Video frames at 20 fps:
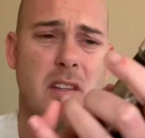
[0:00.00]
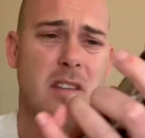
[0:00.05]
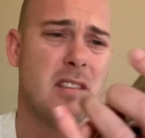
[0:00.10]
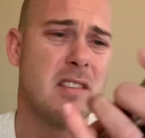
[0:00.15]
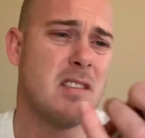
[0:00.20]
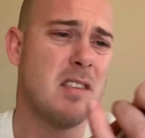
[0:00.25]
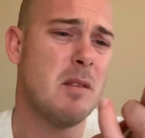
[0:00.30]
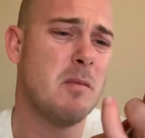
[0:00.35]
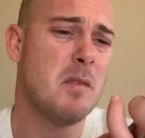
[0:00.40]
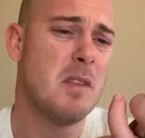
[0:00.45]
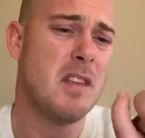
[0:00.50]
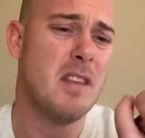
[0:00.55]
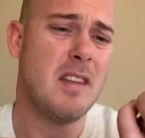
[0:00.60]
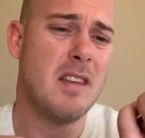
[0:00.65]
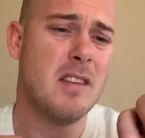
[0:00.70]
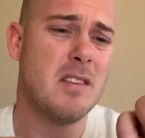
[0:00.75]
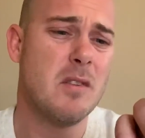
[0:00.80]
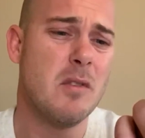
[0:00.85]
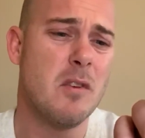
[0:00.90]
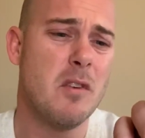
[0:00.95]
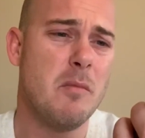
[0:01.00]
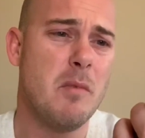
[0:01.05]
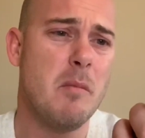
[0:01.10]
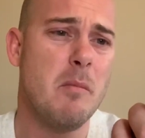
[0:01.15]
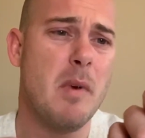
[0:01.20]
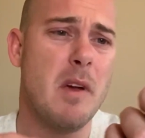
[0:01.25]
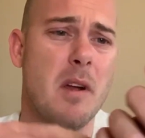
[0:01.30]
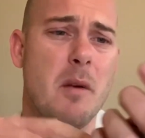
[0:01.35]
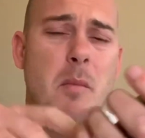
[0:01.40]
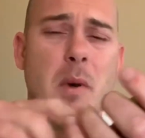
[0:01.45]
Some of the things could have been
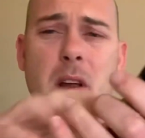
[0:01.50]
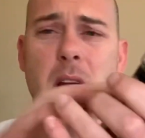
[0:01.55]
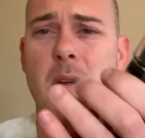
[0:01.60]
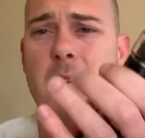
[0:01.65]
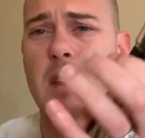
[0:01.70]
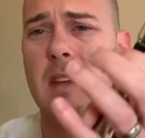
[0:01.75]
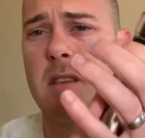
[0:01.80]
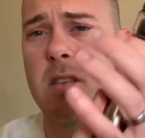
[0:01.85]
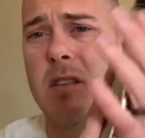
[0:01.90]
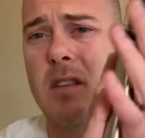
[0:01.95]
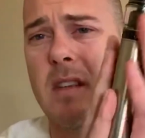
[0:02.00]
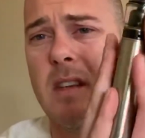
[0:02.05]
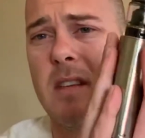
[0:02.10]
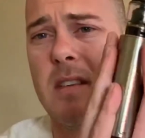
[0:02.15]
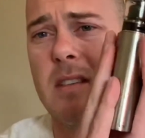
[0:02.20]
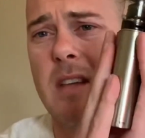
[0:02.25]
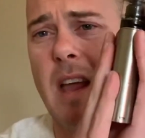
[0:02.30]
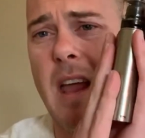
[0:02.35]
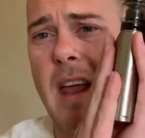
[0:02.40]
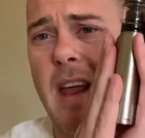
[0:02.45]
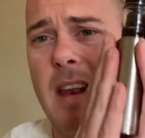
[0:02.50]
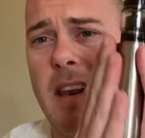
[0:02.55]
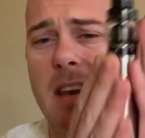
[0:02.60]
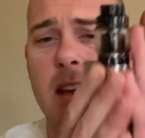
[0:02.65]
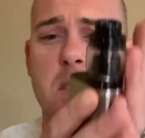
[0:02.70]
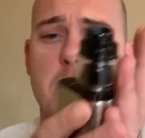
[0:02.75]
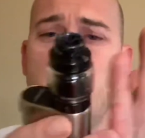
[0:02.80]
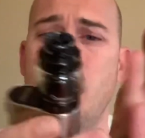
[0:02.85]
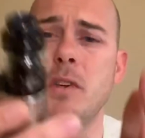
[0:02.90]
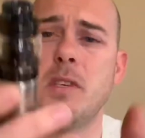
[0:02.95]
better, but there's
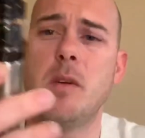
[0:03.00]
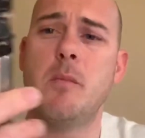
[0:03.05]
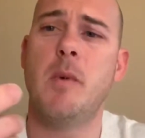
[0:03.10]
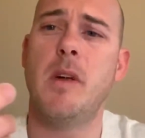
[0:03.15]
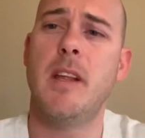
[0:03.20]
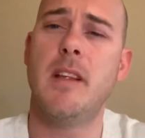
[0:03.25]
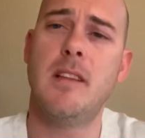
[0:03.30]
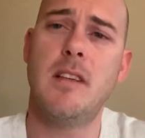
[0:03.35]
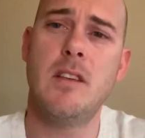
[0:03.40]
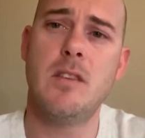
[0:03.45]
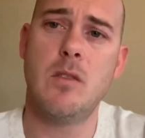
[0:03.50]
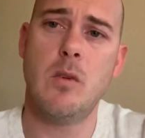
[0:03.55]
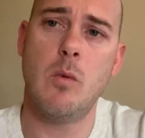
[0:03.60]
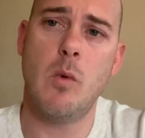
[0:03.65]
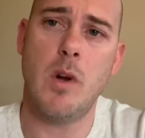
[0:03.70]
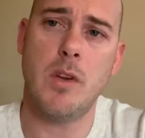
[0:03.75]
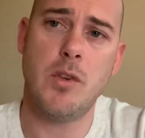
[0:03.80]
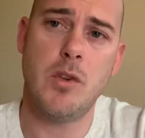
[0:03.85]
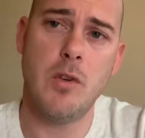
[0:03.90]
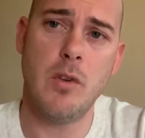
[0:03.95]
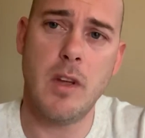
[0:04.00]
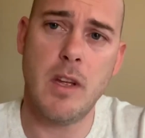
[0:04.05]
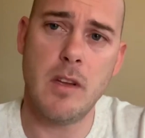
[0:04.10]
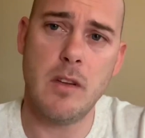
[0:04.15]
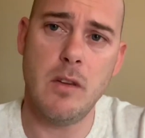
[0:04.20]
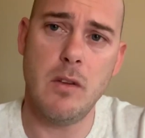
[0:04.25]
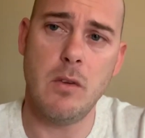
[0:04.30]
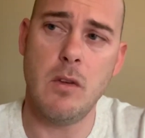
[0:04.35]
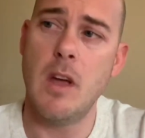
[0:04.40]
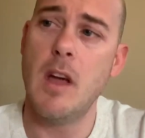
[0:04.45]
endless possibilities to what you can
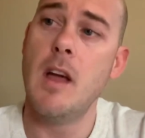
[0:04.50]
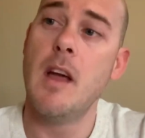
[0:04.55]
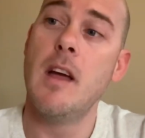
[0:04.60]
do.